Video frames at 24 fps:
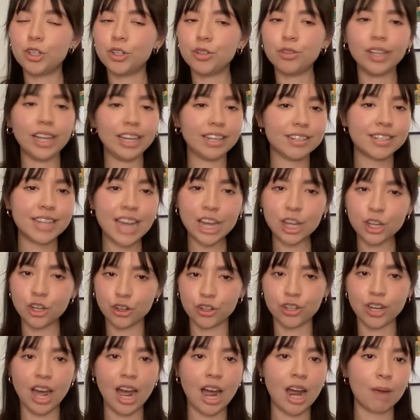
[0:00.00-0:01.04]
like, take
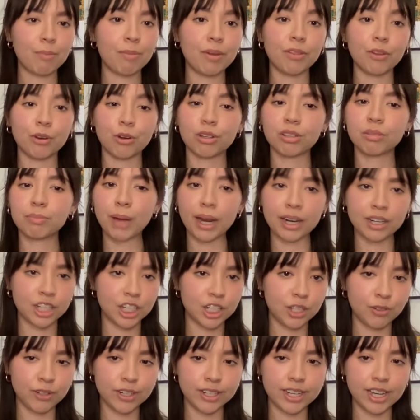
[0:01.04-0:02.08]
your time and they're expecting
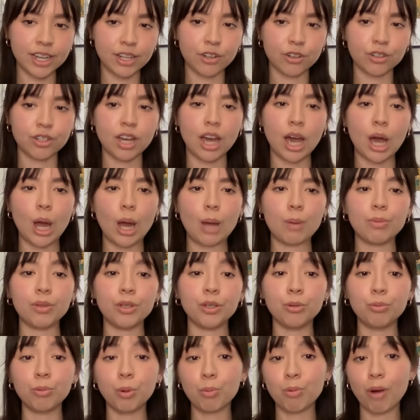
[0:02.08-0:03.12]
you to take your time.
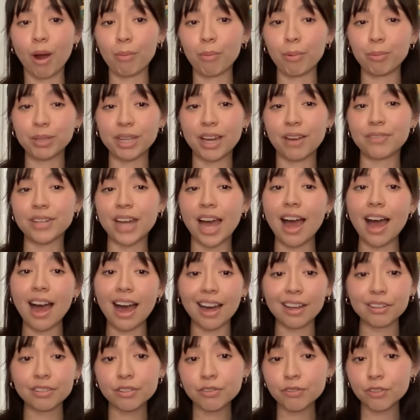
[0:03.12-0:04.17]
You will probably have to
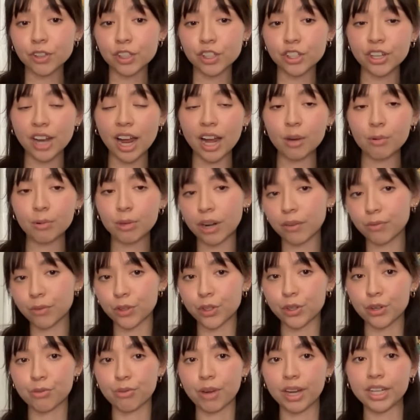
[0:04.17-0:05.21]
ask for the check whenever
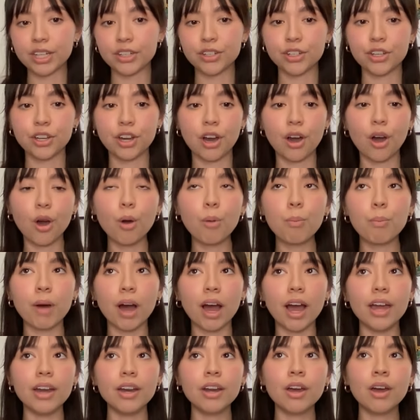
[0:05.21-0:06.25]
you're ready to go,
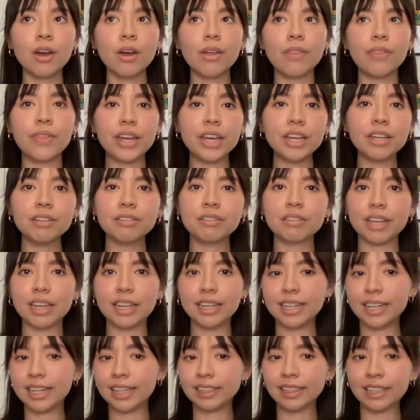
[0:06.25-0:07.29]
but things
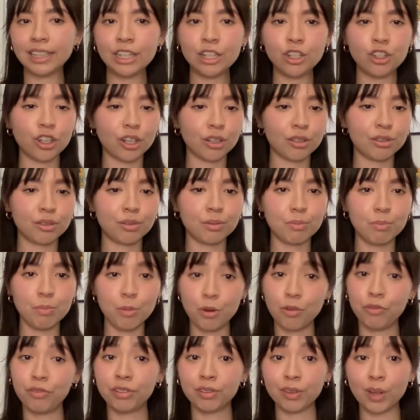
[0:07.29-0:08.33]
in Italy just
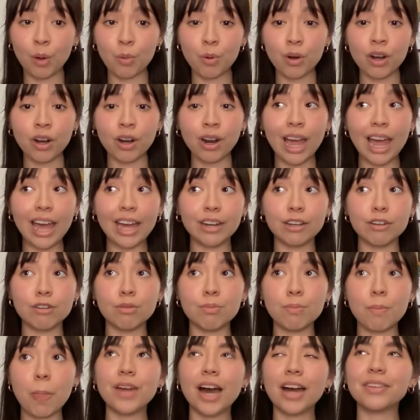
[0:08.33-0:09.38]
move slower. And
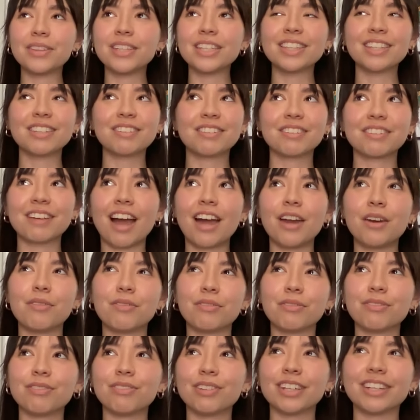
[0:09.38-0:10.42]
I think this is kind
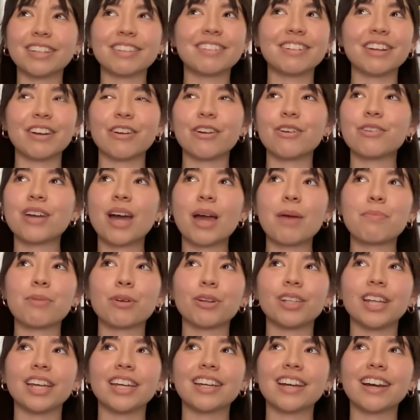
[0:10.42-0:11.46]
of like a stereotype
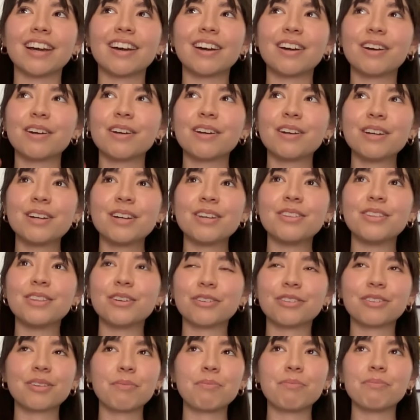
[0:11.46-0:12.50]
or like
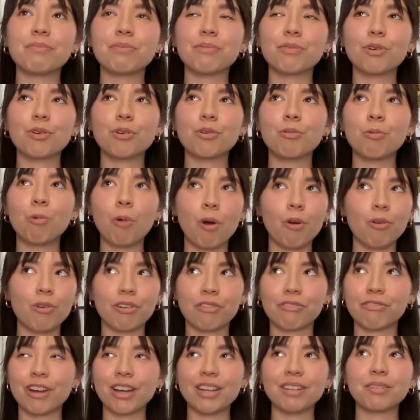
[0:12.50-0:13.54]
there's some quote
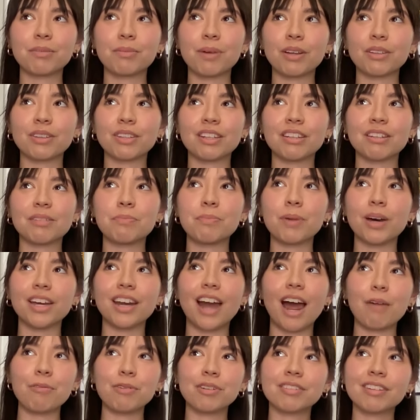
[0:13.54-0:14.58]
or phrase about this, but
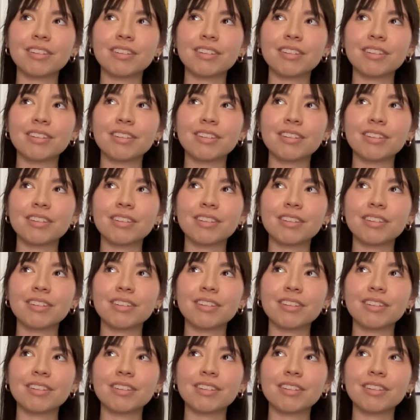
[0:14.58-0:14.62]
I would